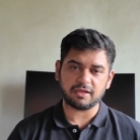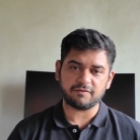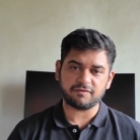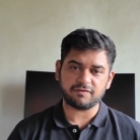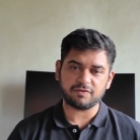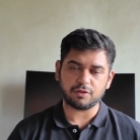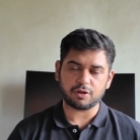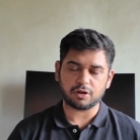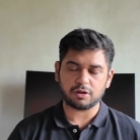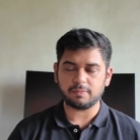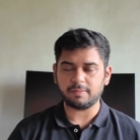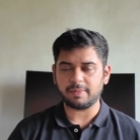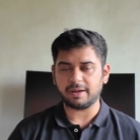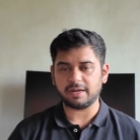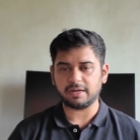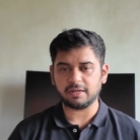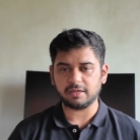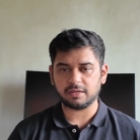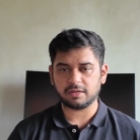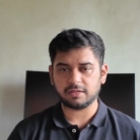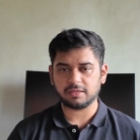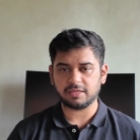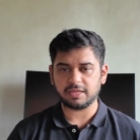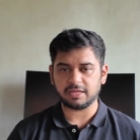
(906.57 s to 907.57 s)
if not
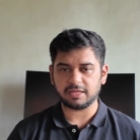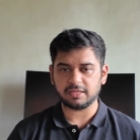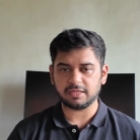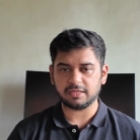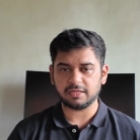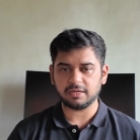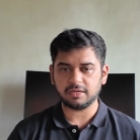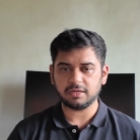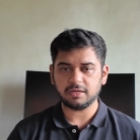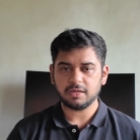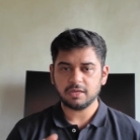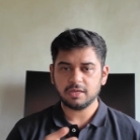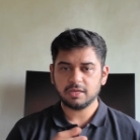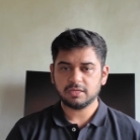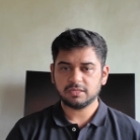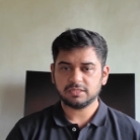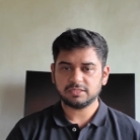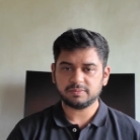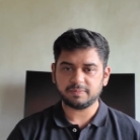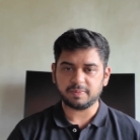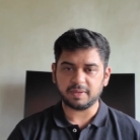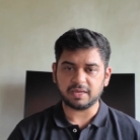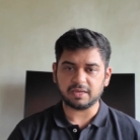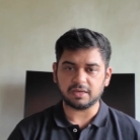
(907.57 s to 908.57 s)
better, than the
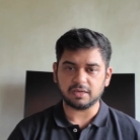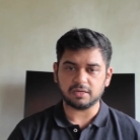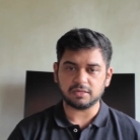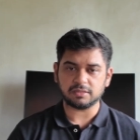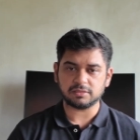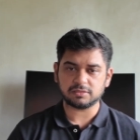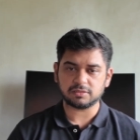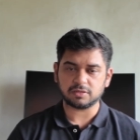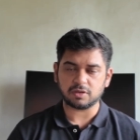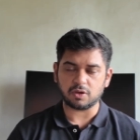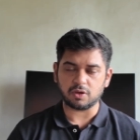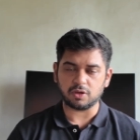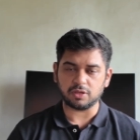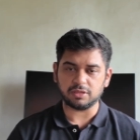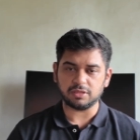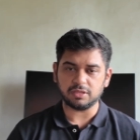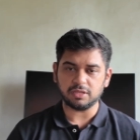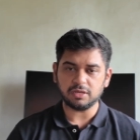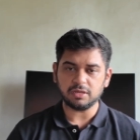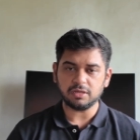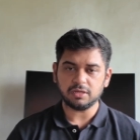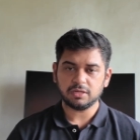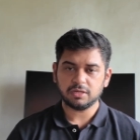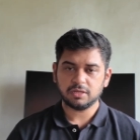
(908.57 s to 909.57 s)
speakers on
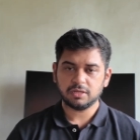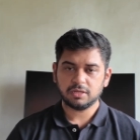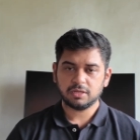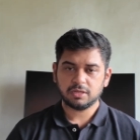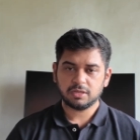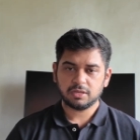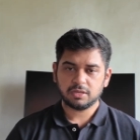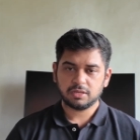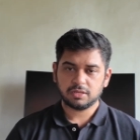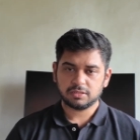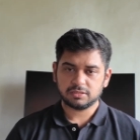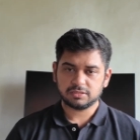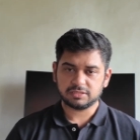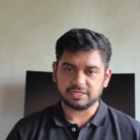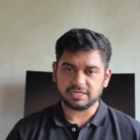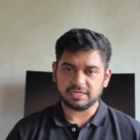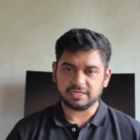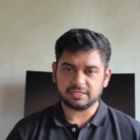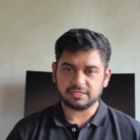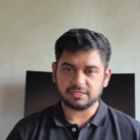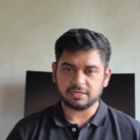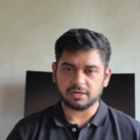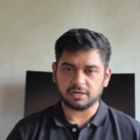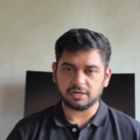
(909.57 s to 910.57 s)
the
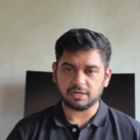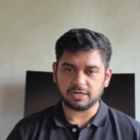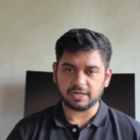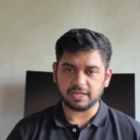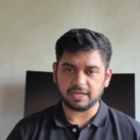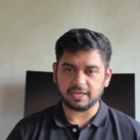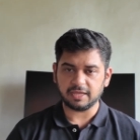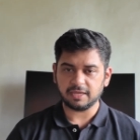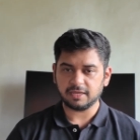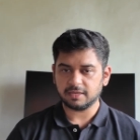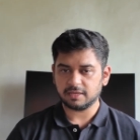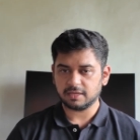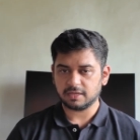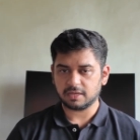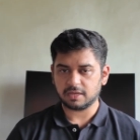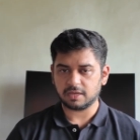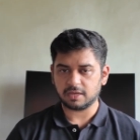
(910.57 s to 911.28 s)
C30